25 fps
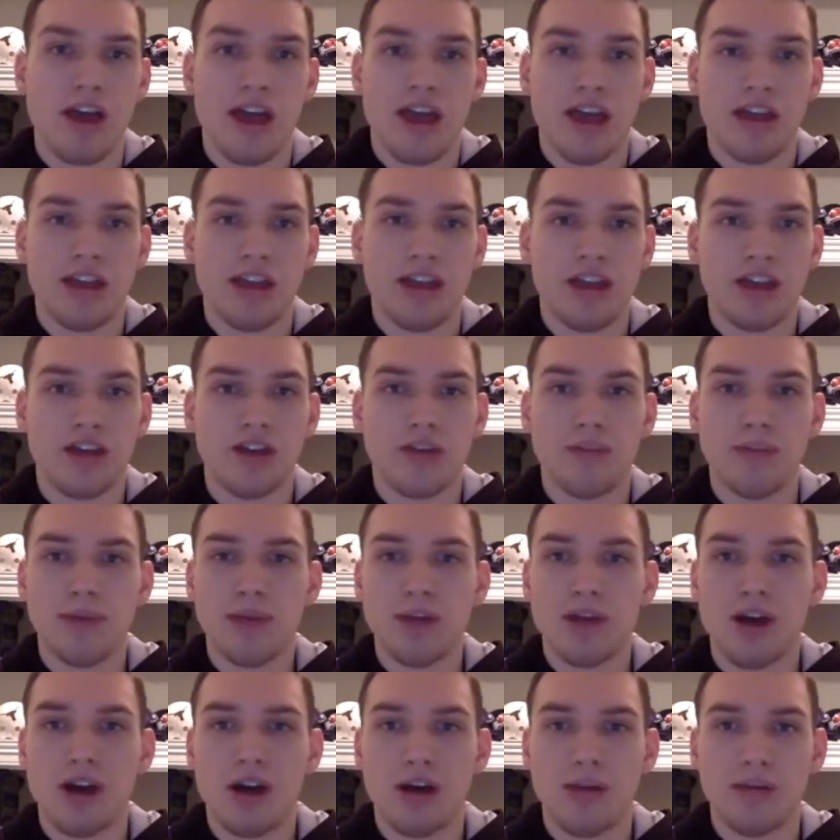and they could
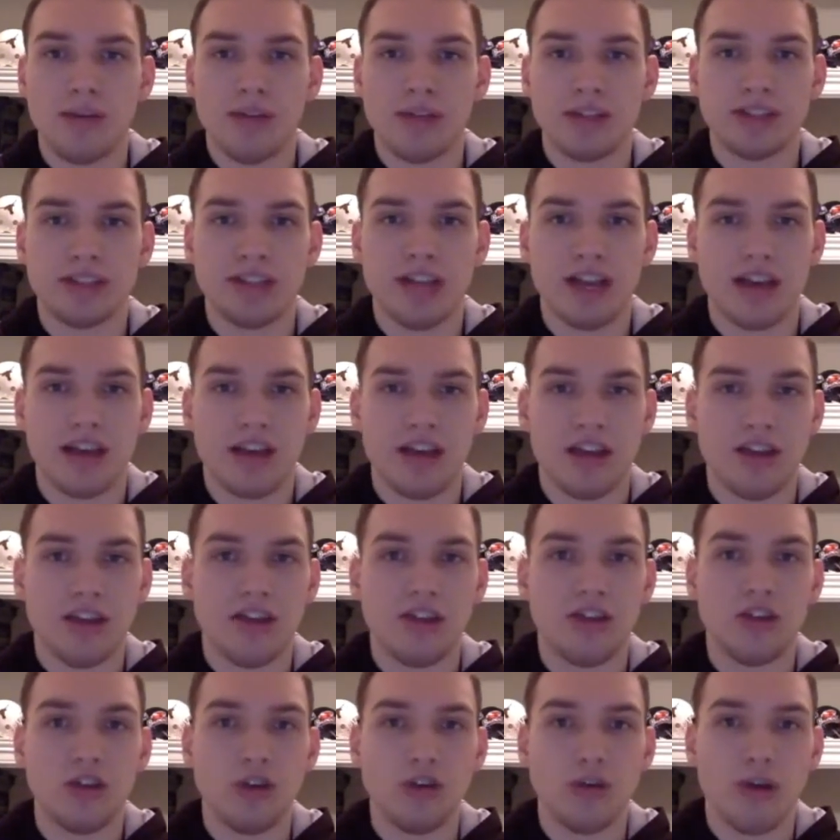become the
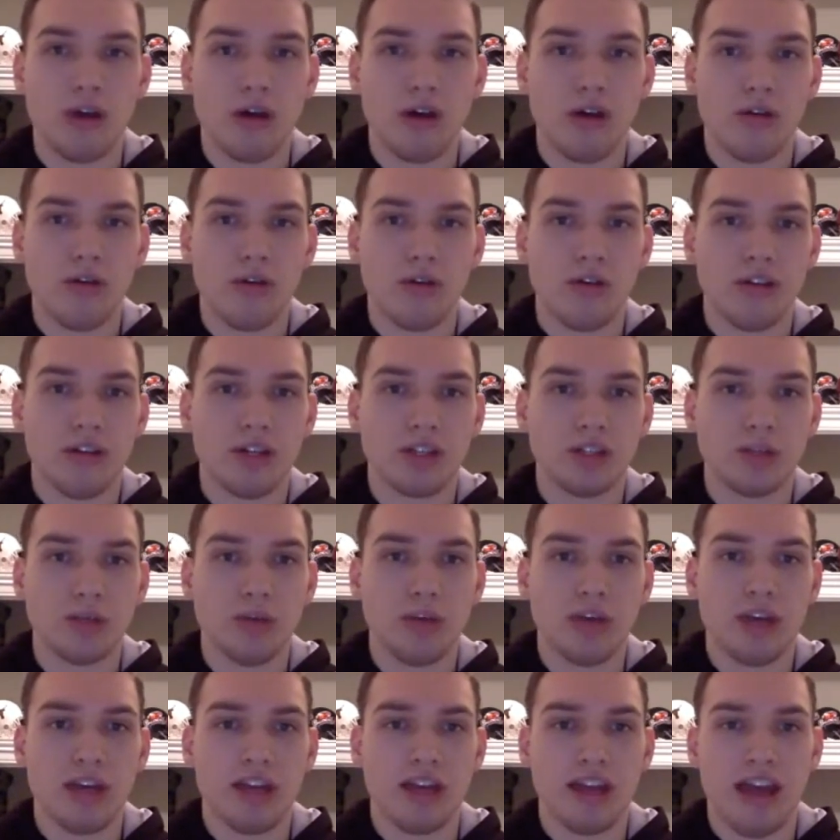second duo this
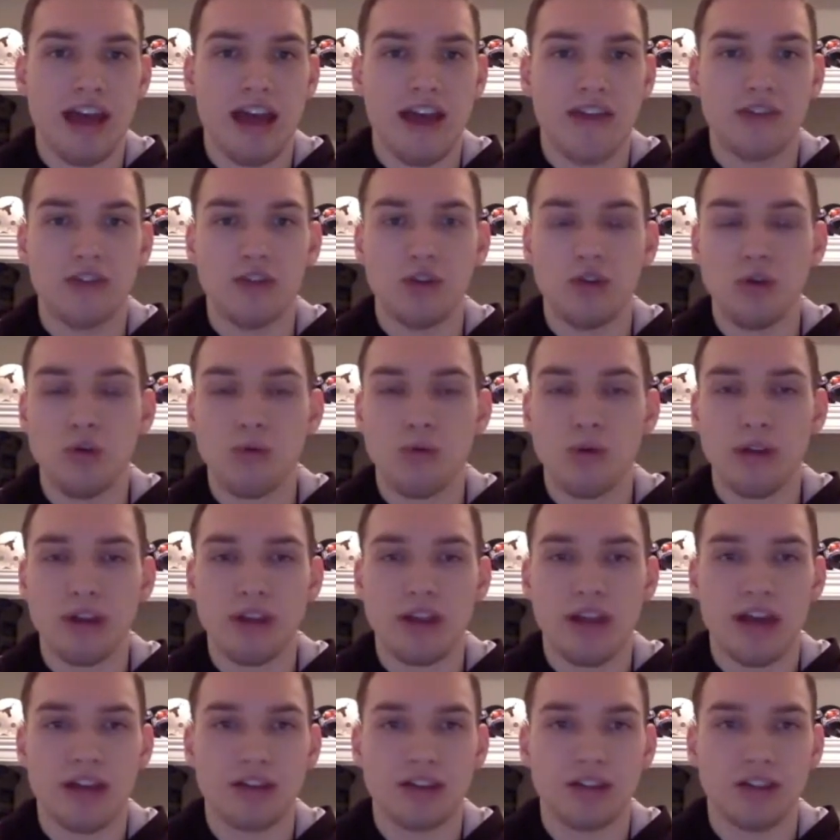weekend to have two
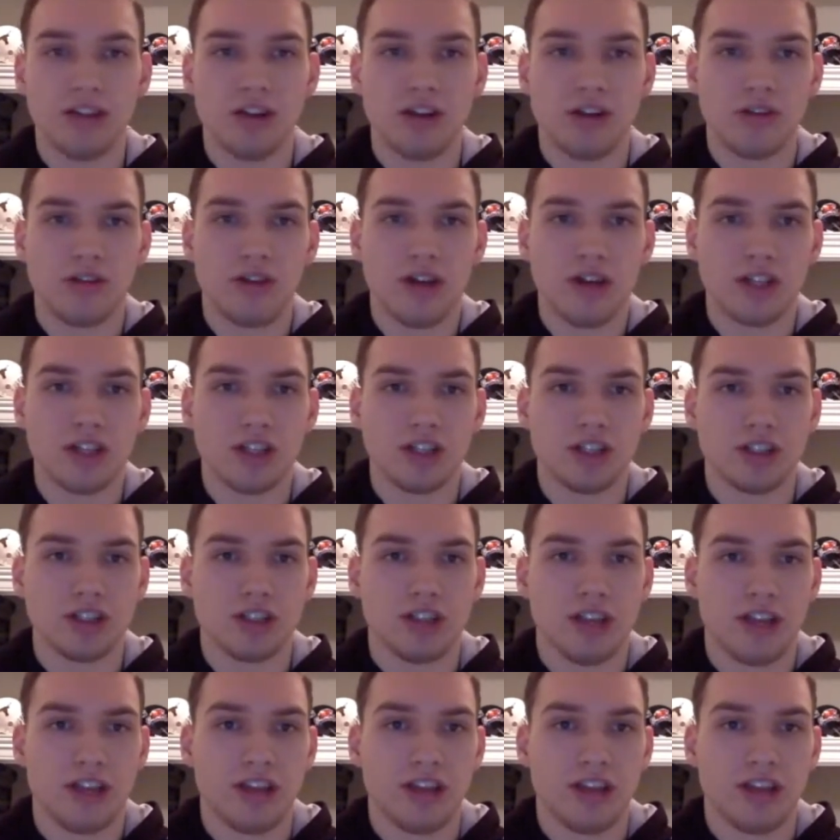1,000-yard rushers.